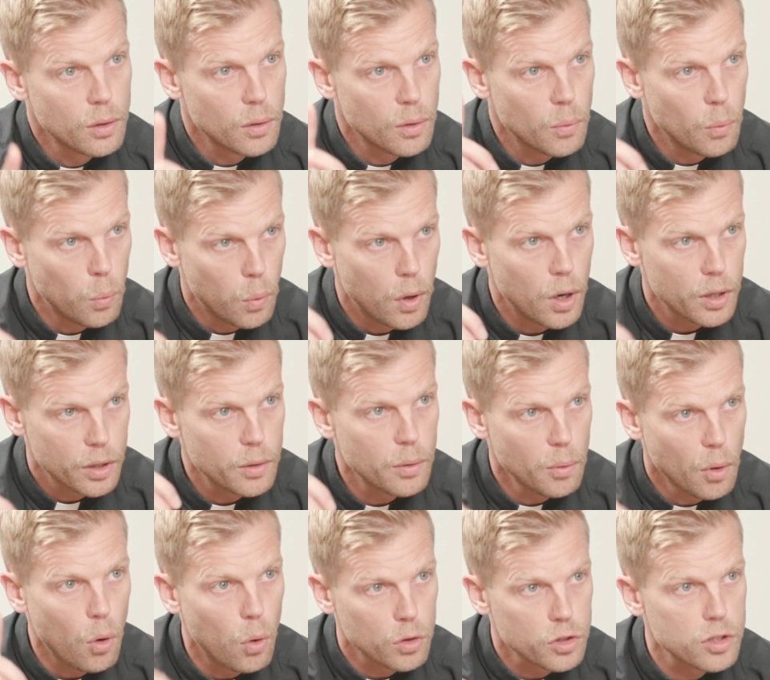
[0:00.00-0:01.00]
one
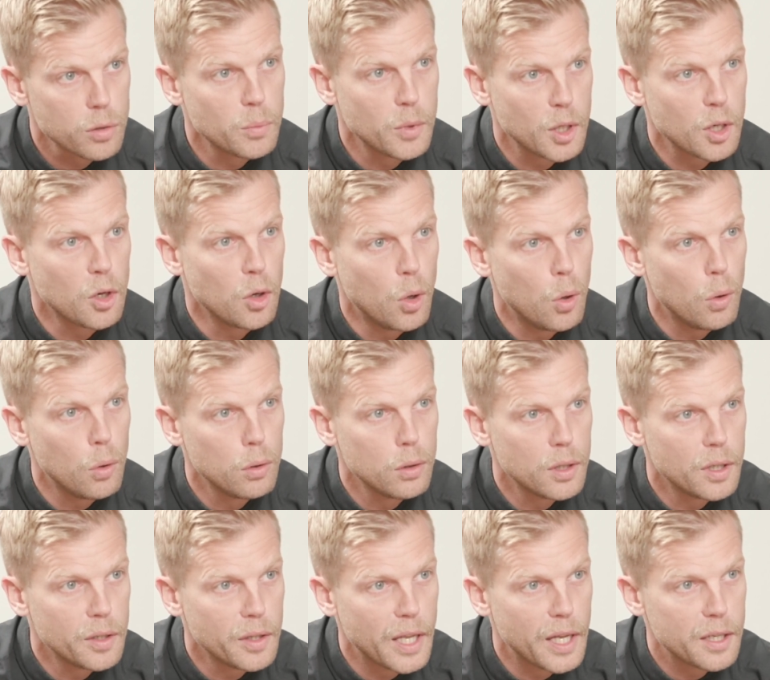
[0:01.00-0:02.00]
ultimate goal,
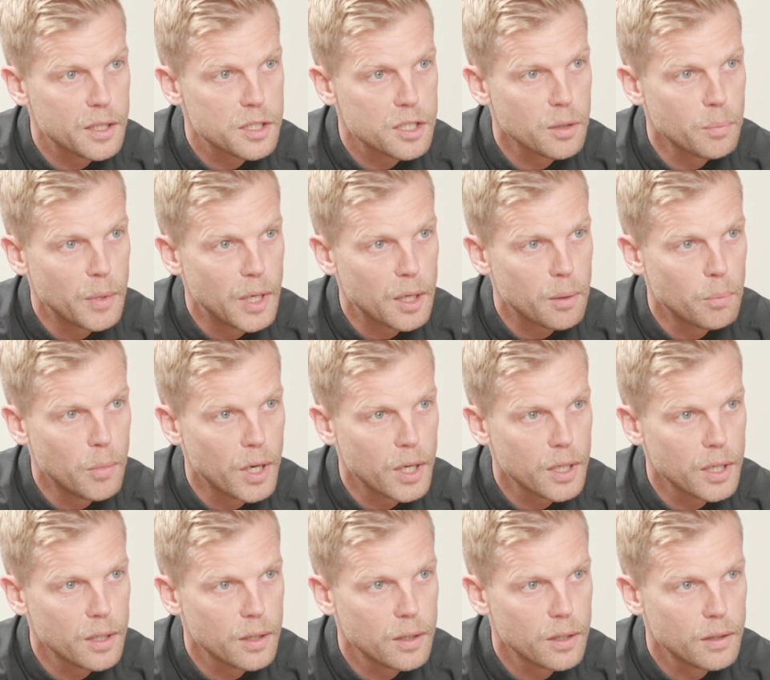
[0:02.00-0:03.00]
and that is to make
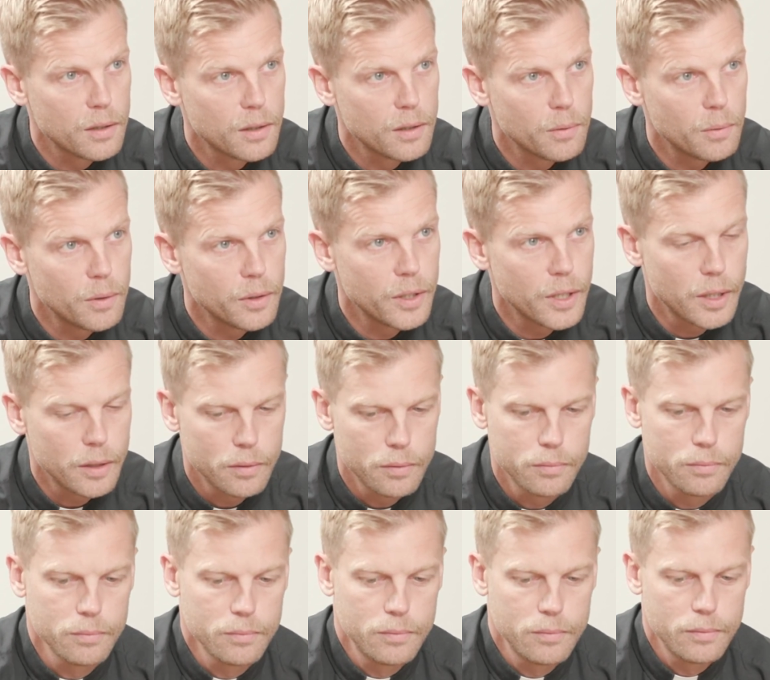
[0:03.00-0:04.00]
money. Well, then
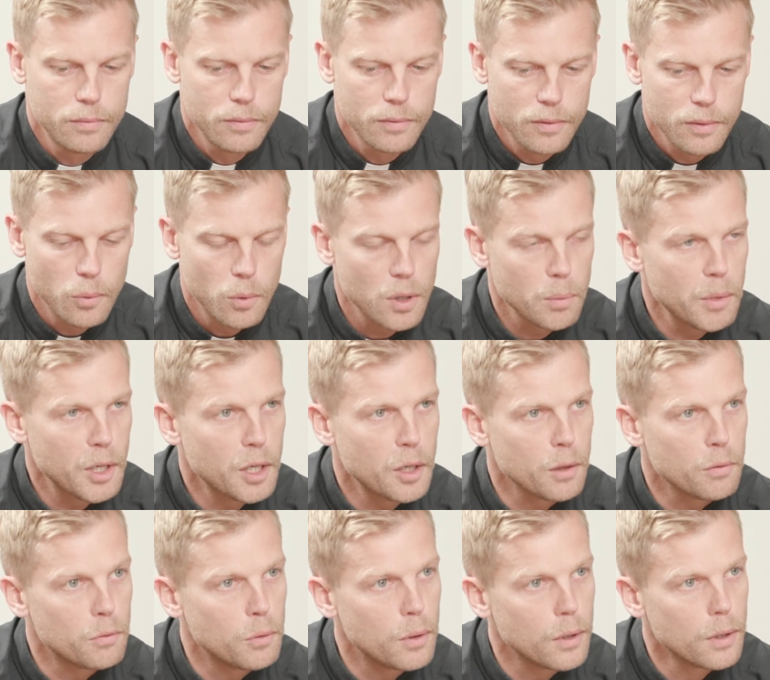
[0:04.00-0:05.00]
what am I here
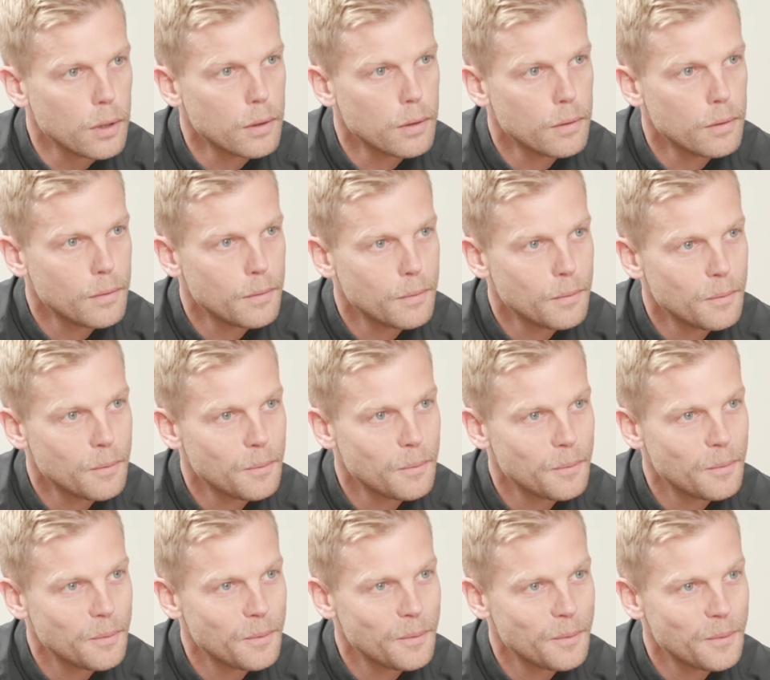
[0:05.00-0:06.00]
for?
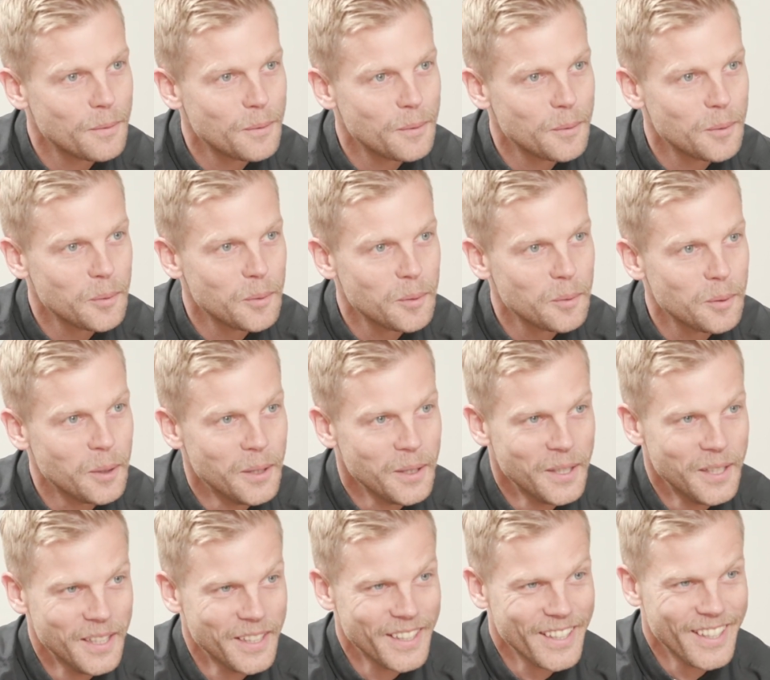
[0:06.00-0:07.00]
Mm-hmm.
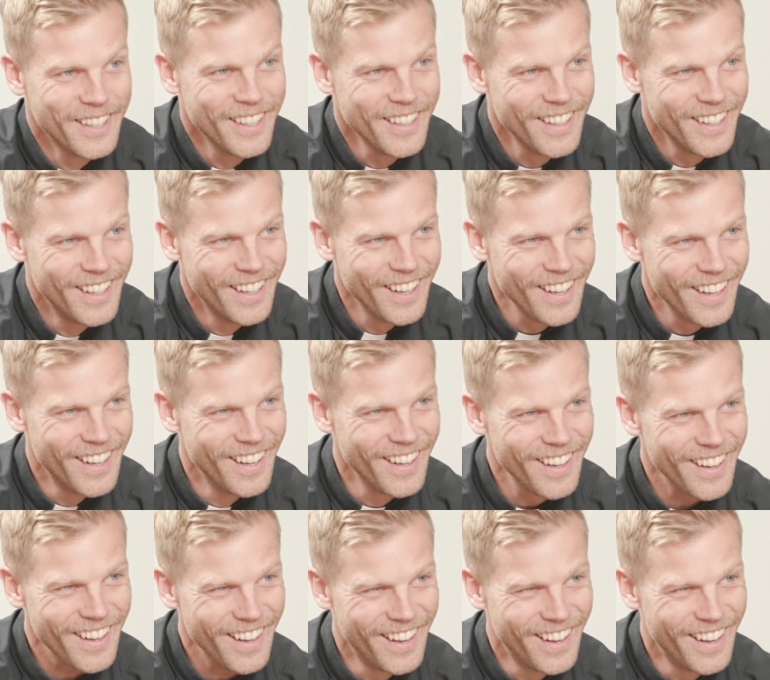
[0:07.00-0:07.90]
What are you going to do with that money?